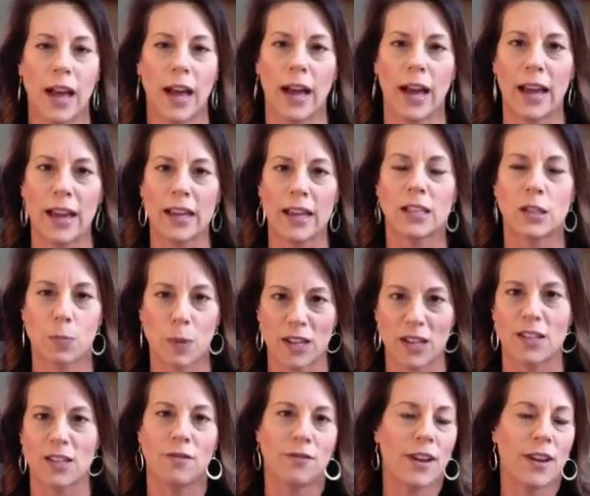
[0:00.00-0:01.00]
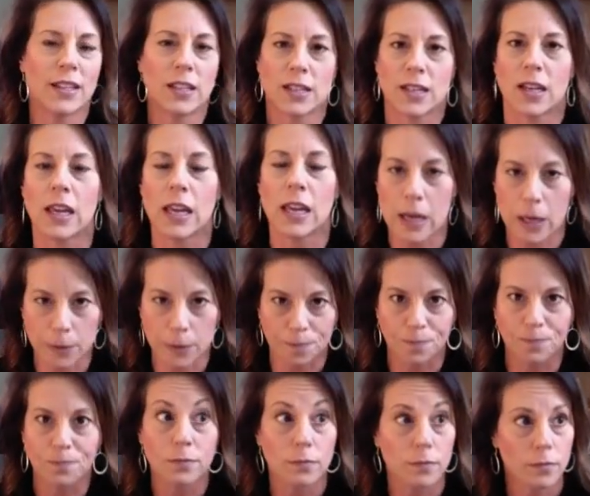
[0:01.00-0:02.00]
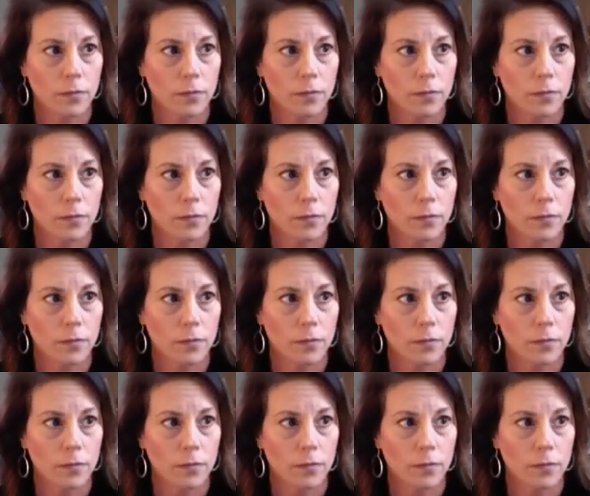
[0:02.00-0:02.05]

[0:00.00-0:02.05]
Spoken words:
I spent investing in